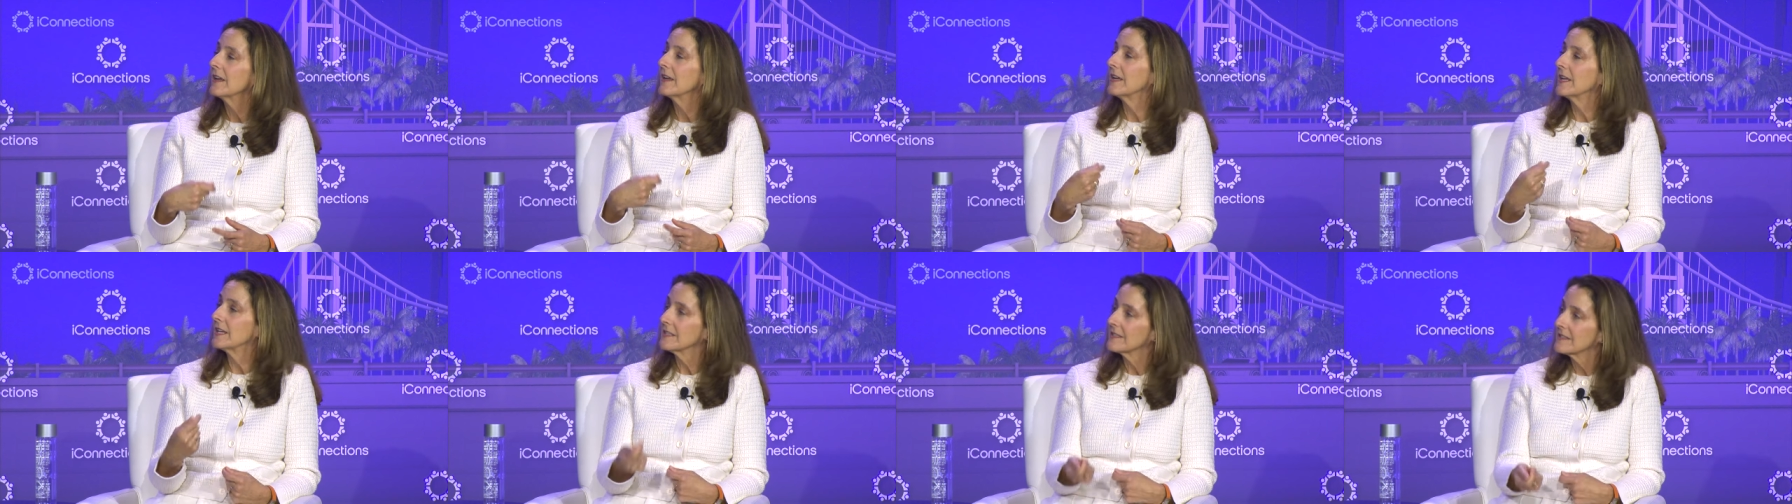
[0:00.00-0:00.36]

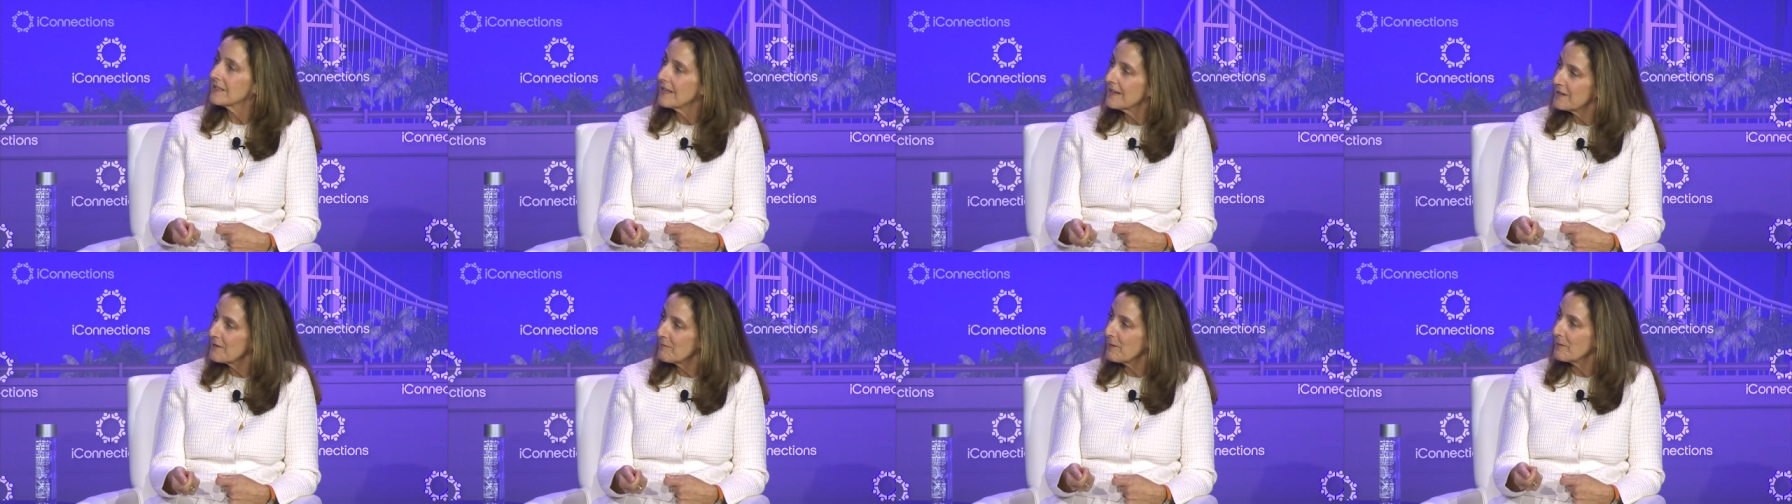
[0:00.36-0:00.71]

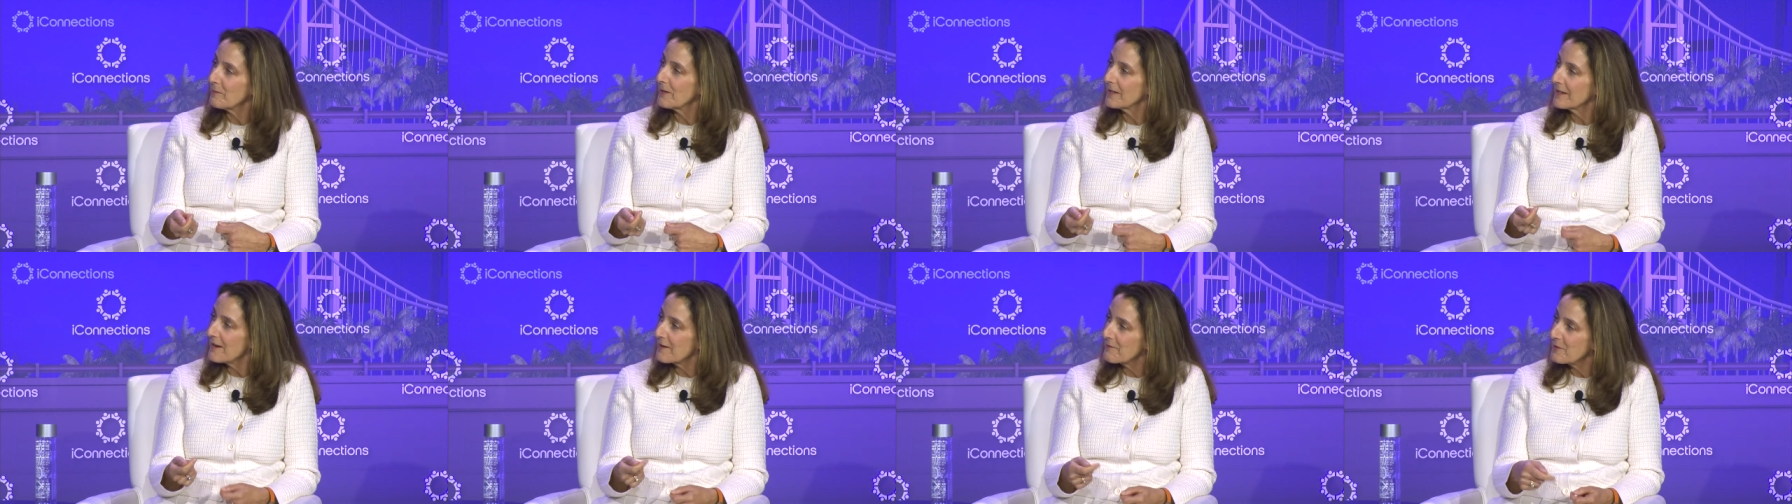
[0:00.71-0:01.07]
inside of
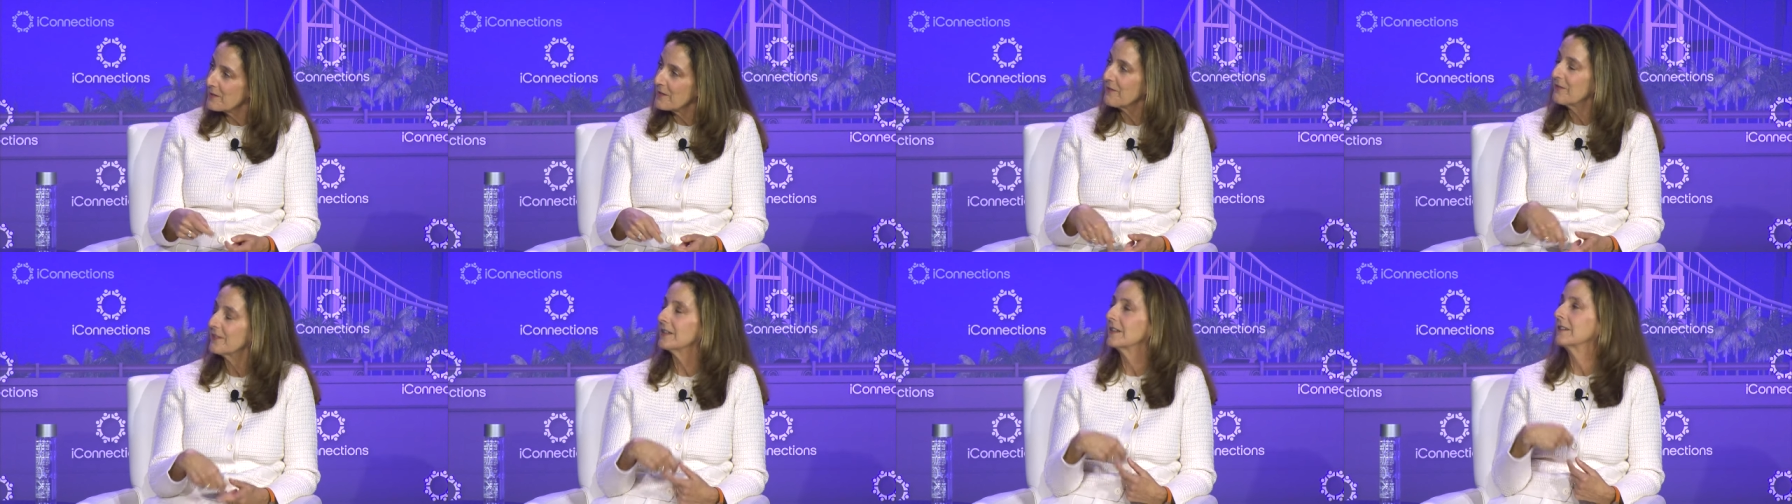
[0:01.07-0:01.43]
public
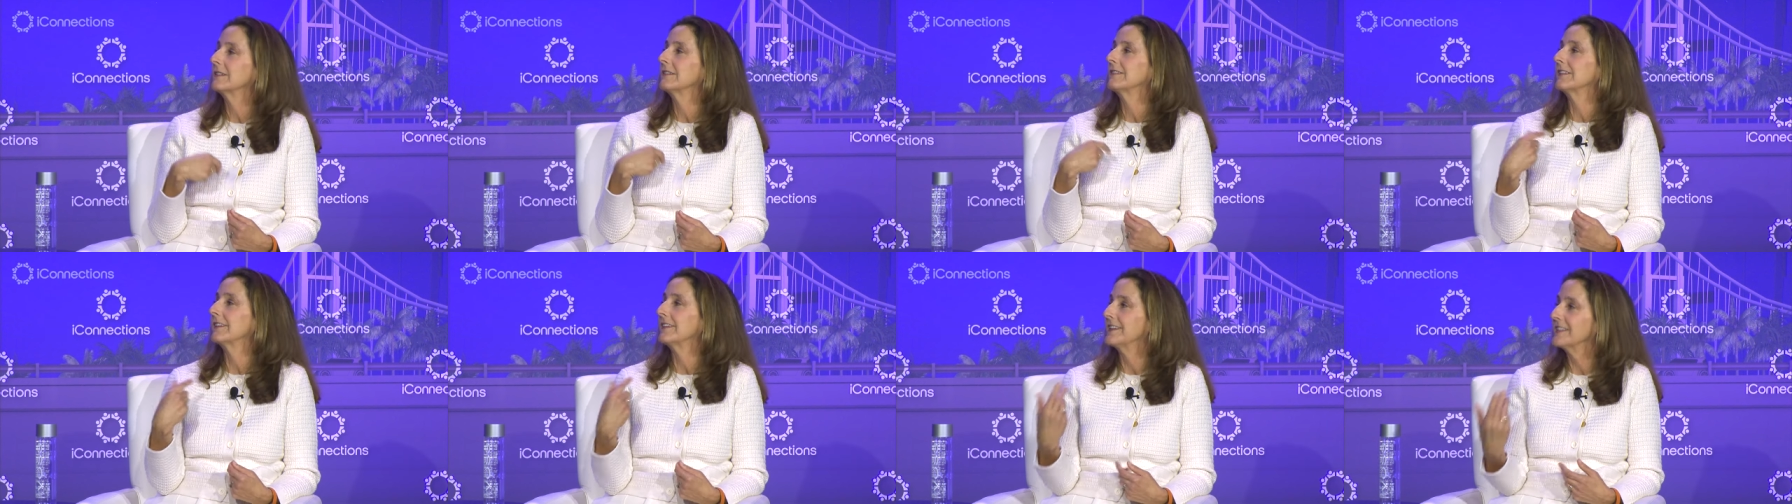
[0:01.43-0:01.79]
equity
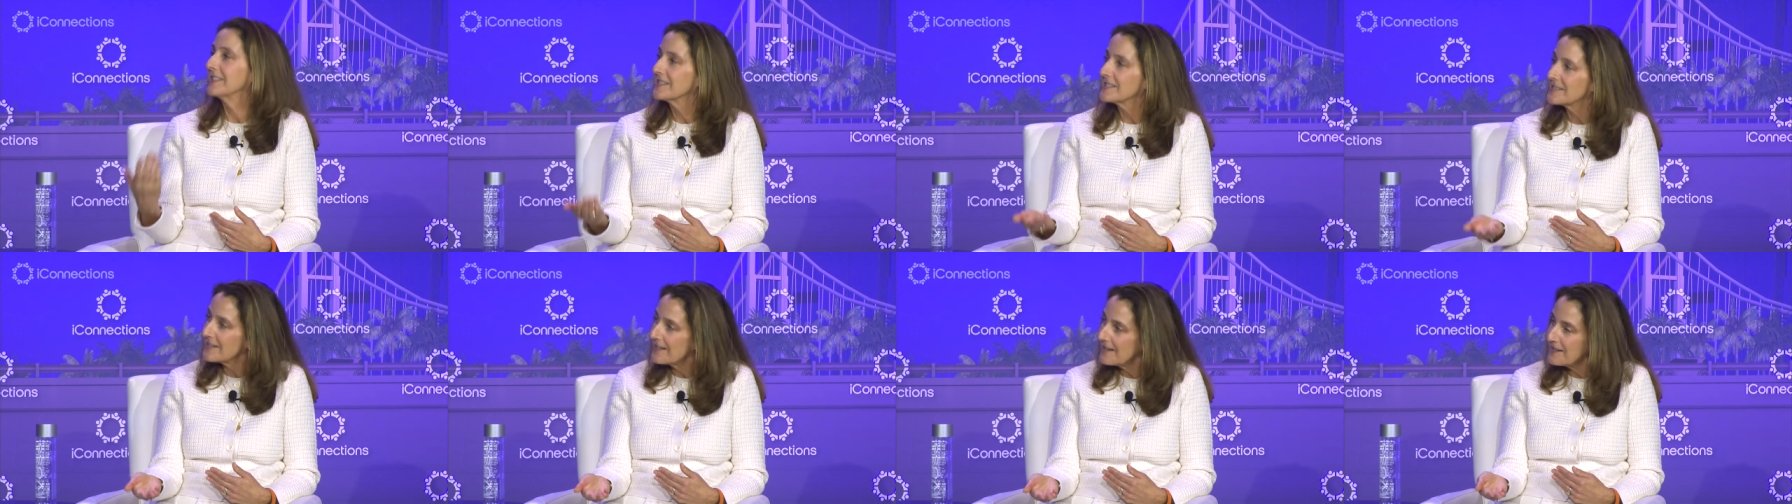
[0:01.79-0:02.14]
funds,
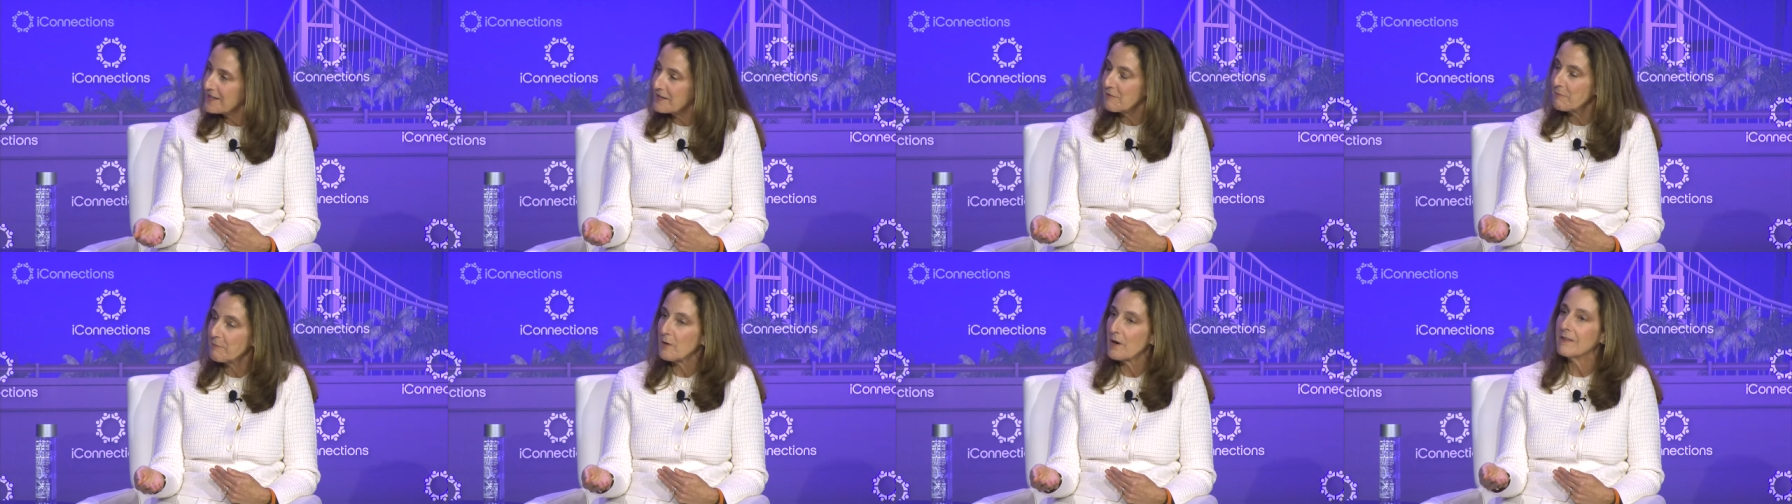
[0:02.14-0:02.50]

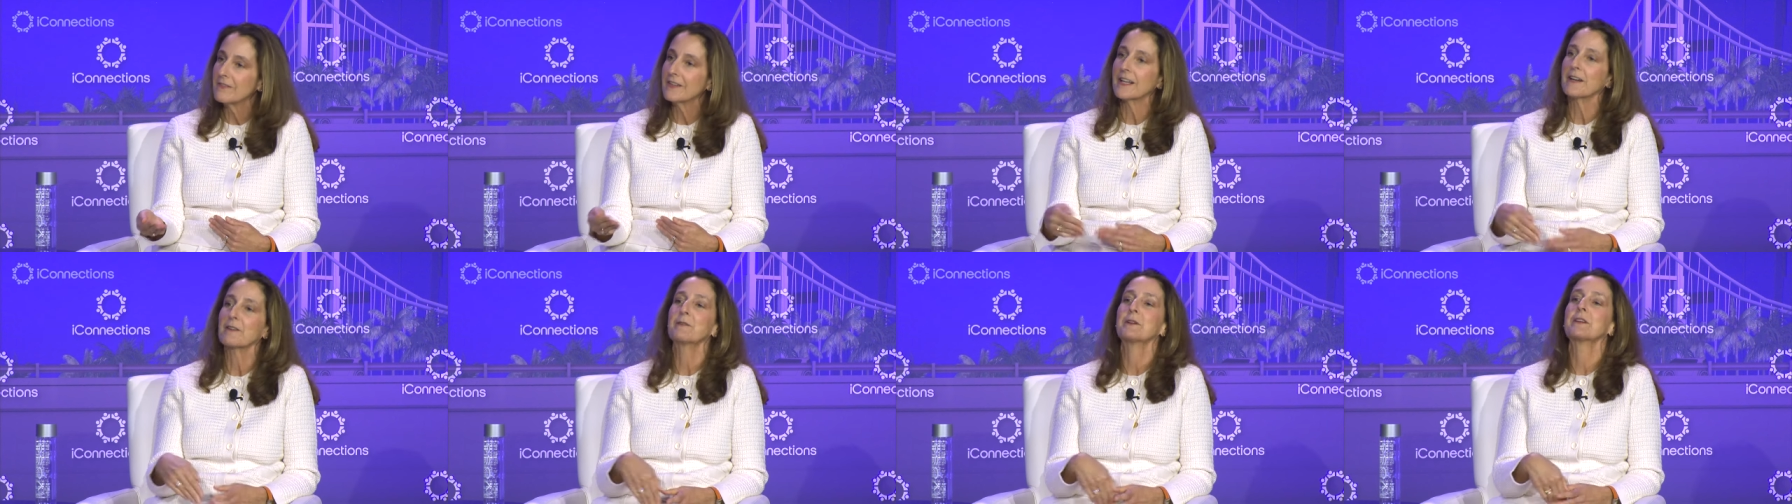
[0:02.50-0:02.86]
inside of
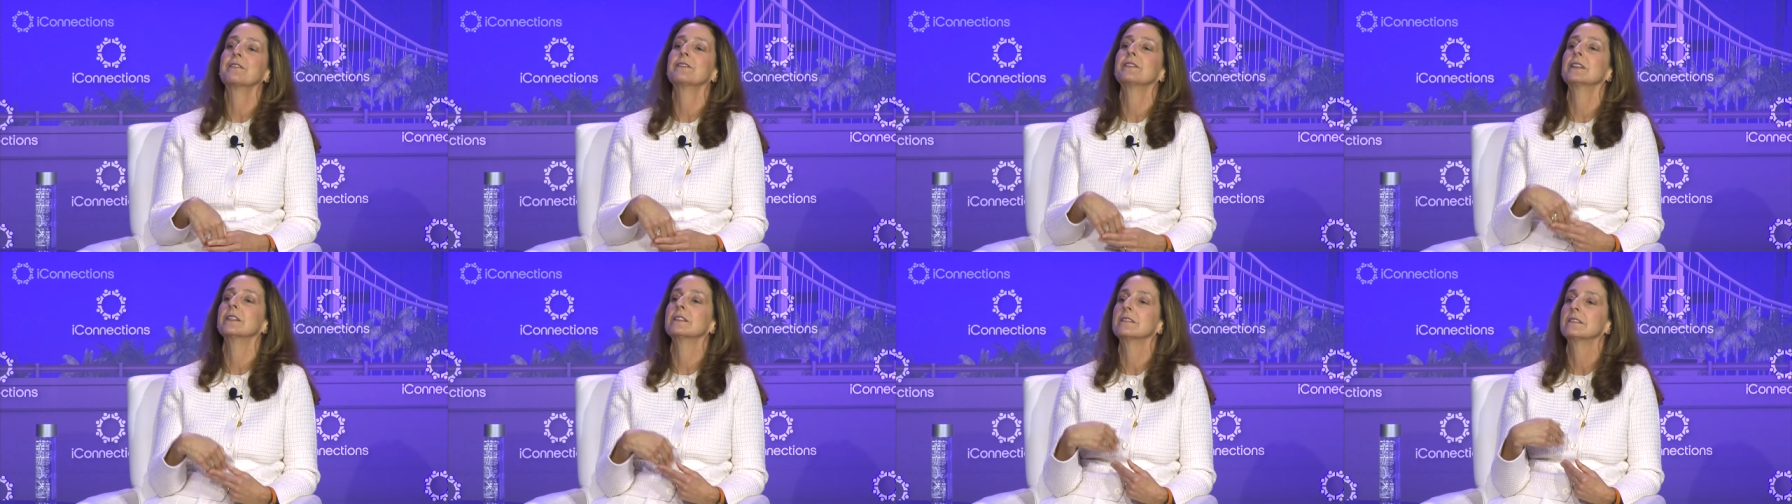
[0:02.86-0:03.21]
private equity
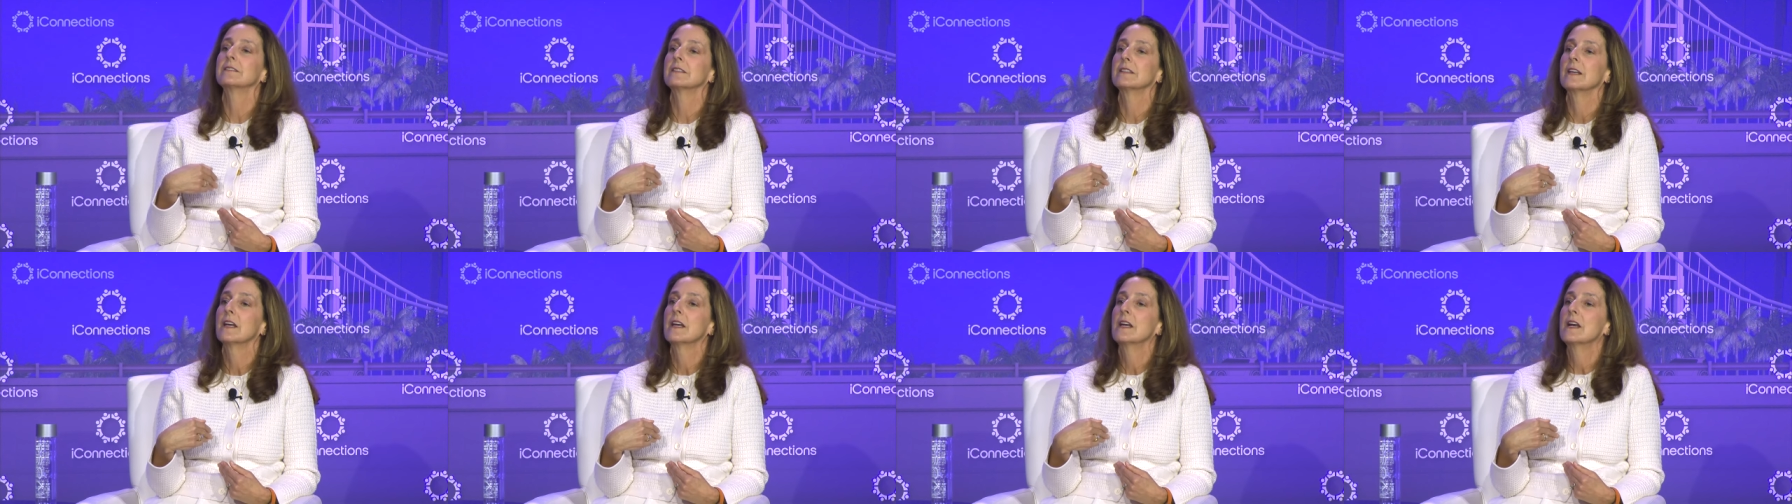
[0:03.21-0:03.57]

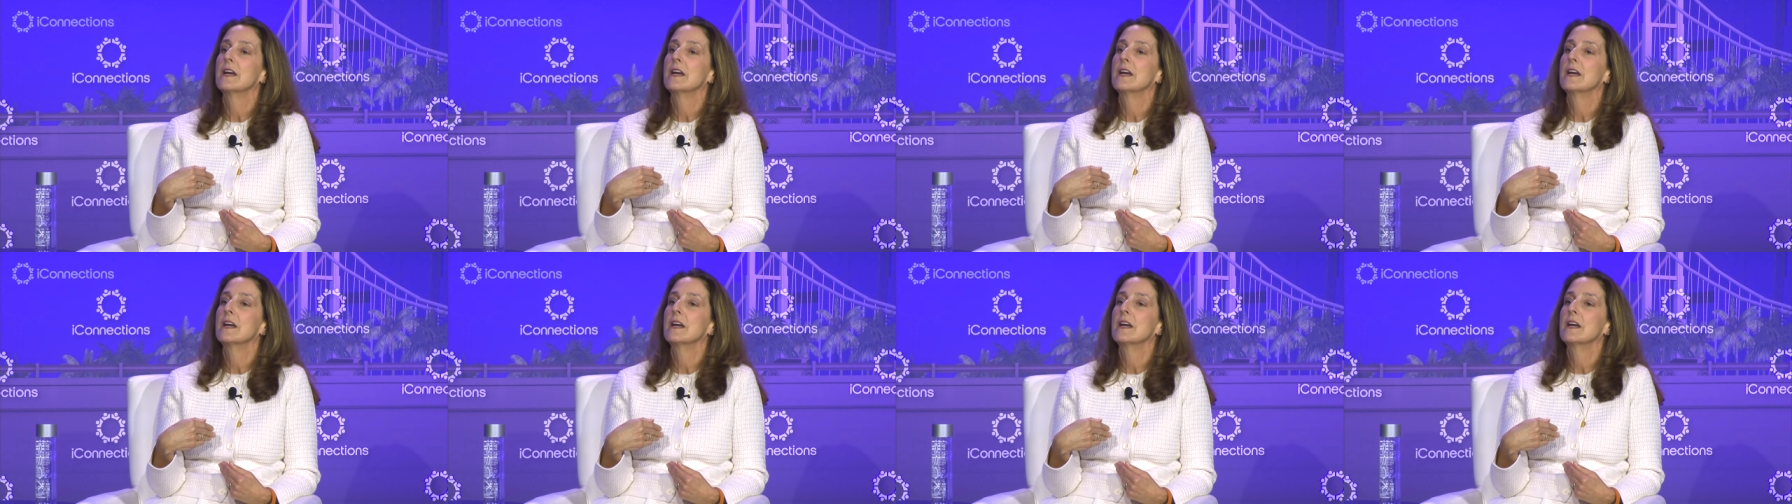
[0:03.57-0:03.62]
funds,